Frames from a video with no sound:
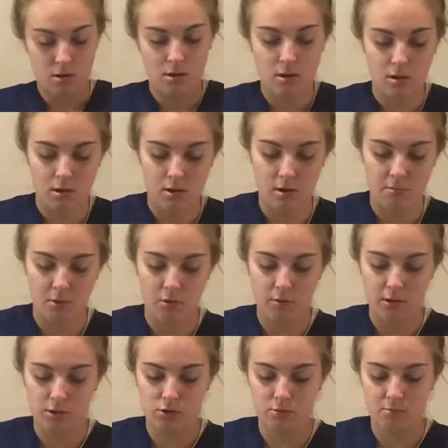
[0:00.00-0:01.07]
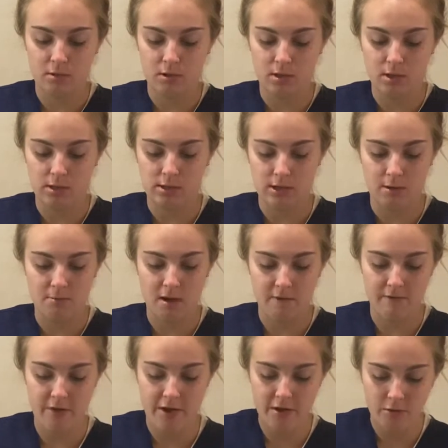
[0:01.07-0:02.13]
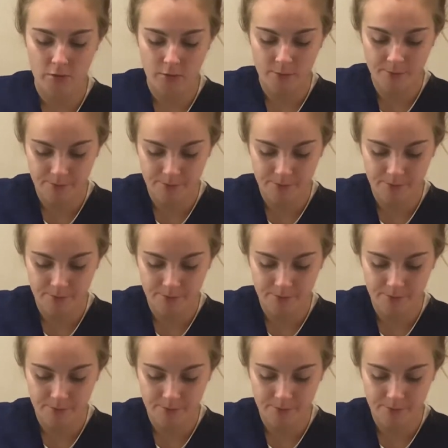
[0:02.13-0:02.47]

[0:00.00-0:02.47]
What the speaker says: And I'm going to put this in my vial